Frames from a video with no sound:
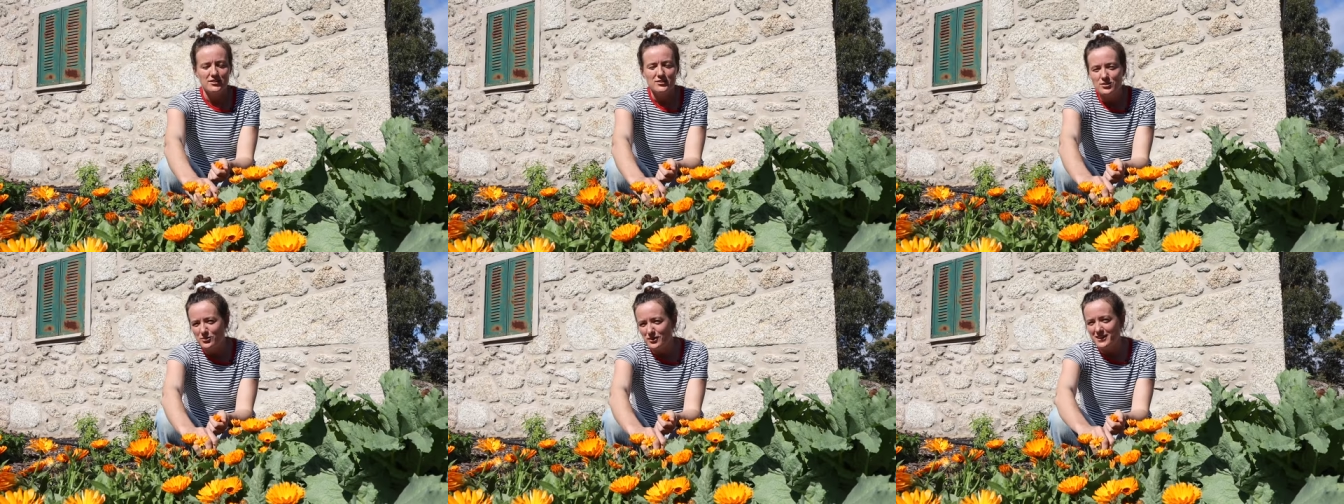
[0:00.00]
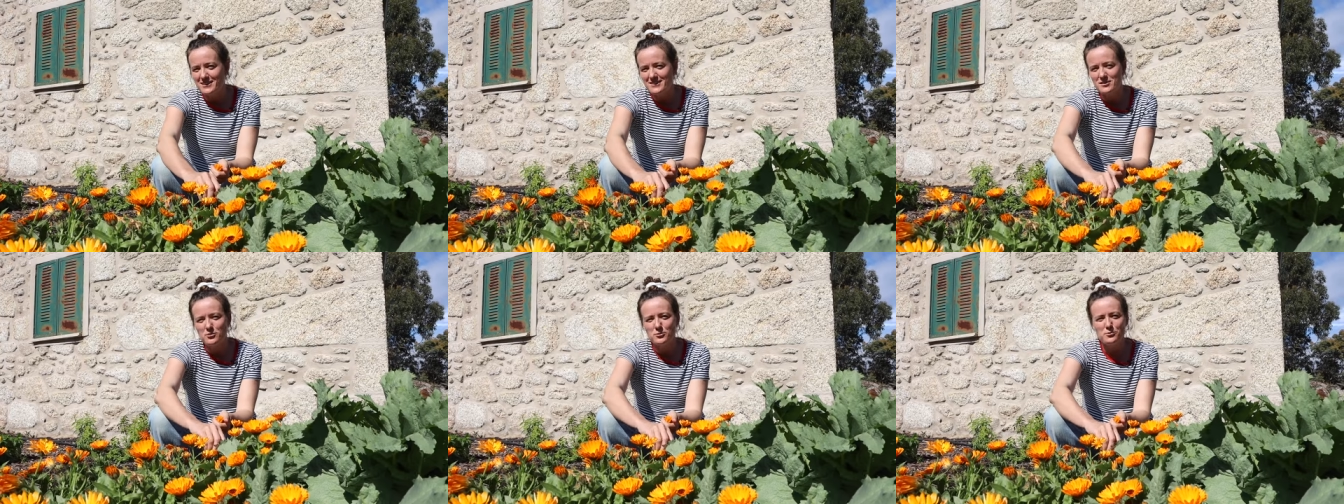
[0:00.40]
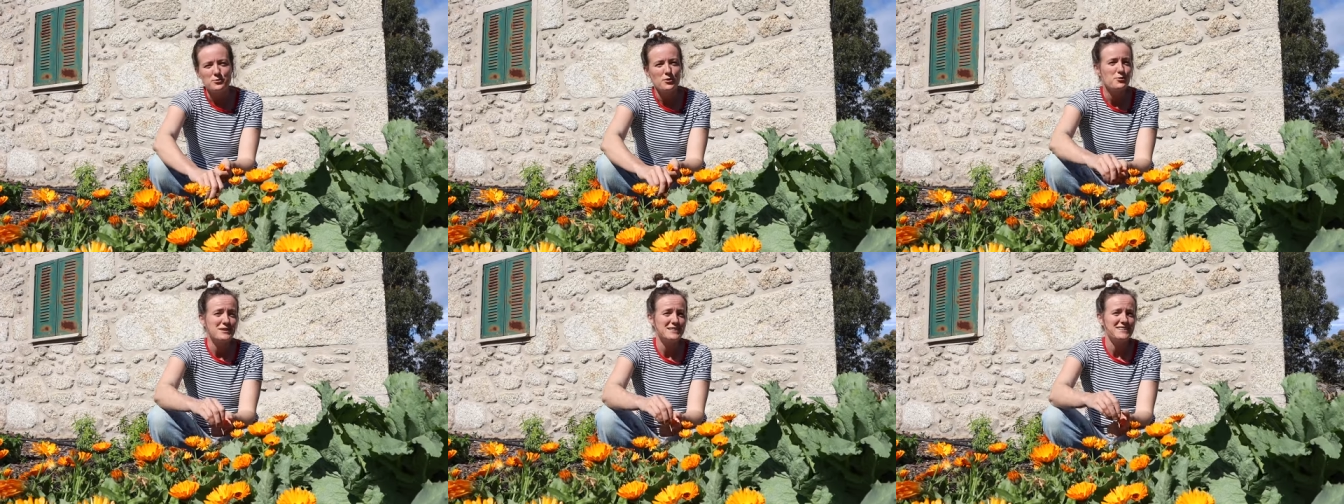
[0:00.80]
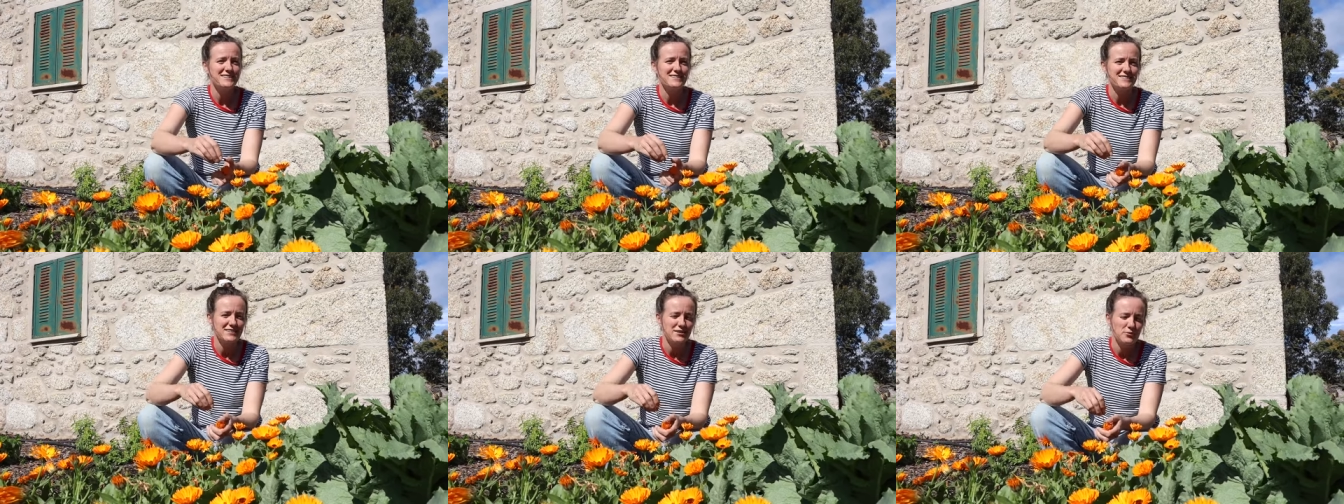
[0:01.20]
So that is what we
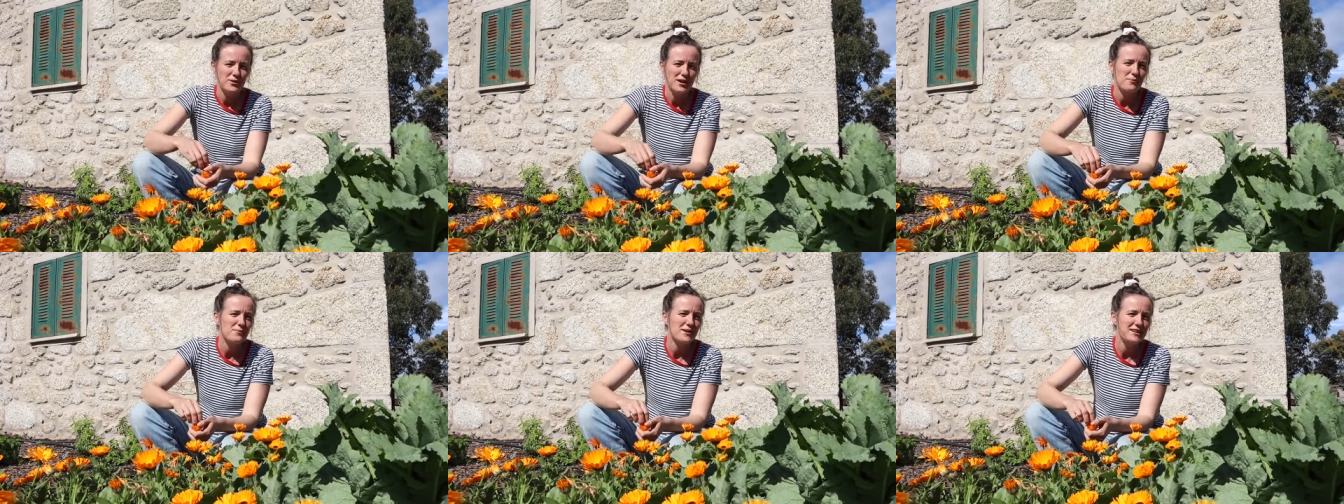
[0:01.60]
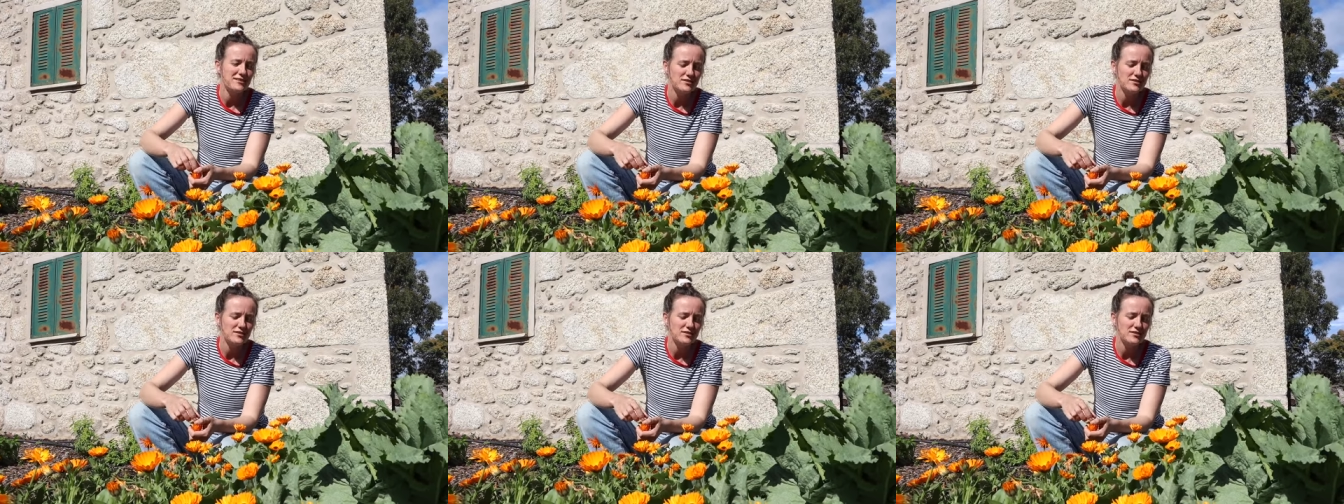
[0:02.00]
did. We had many